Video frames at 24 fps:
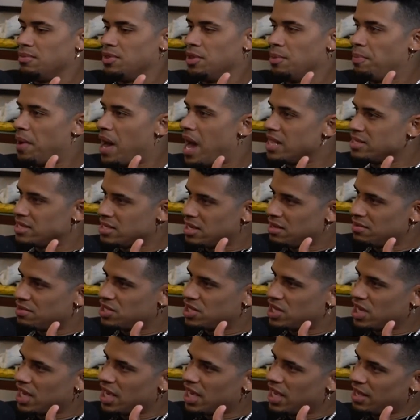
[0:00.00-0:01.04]
The positive
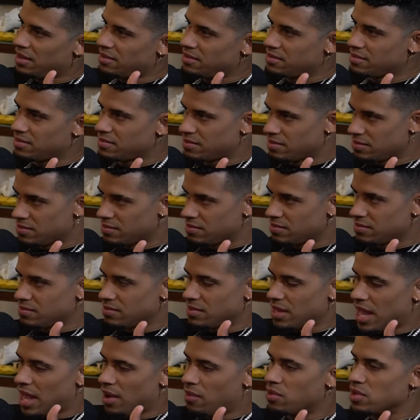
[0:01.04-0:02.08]
shit,
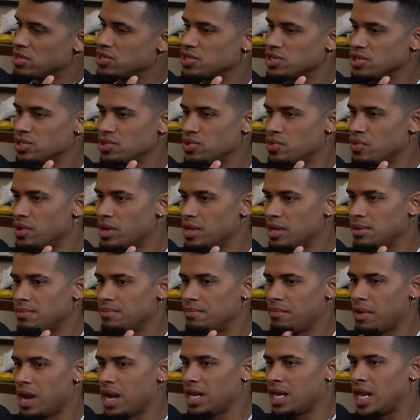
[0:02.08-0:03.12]
like what you're doing,
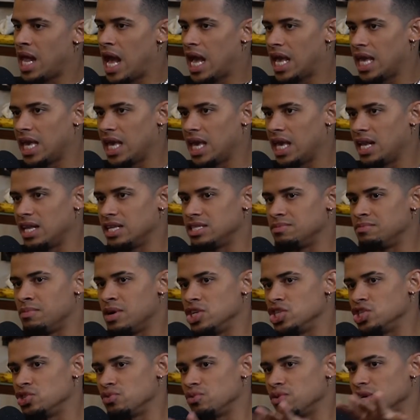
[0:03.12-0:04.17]
might not get as
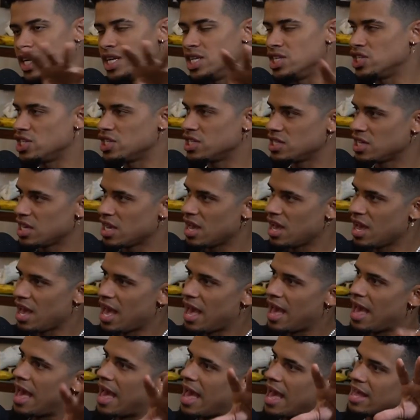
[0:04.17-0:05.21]
much reach
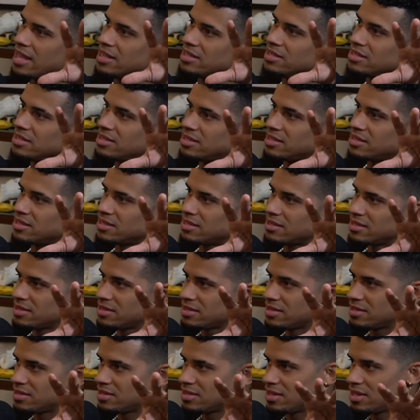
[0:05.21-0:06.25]
as
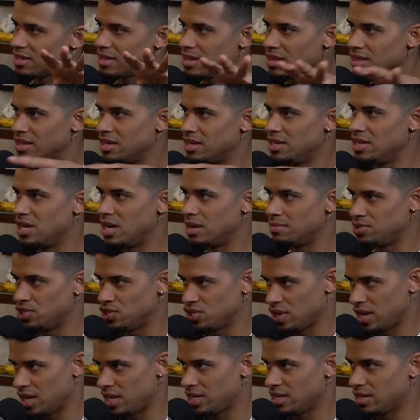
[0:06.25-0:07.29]
the dumb
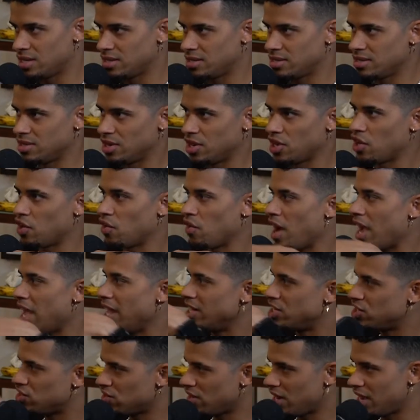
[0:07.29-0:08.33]
trend, the
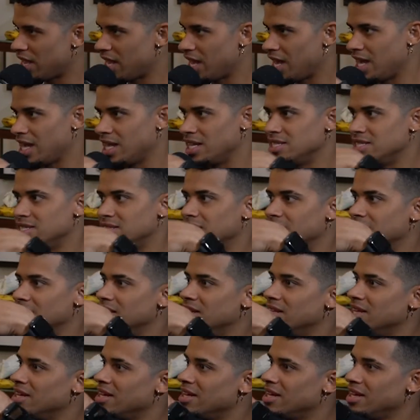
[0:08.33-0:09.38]
crate trends,
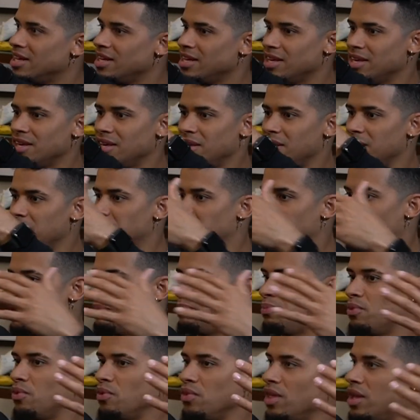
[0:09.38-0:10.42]
the
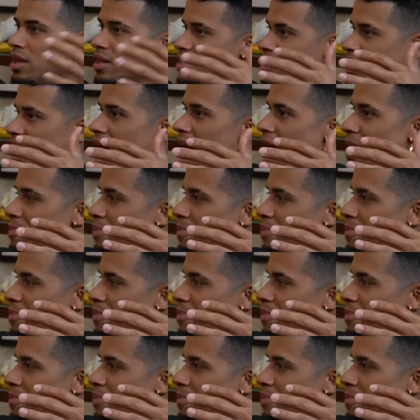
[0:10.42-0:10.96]
people, the Tide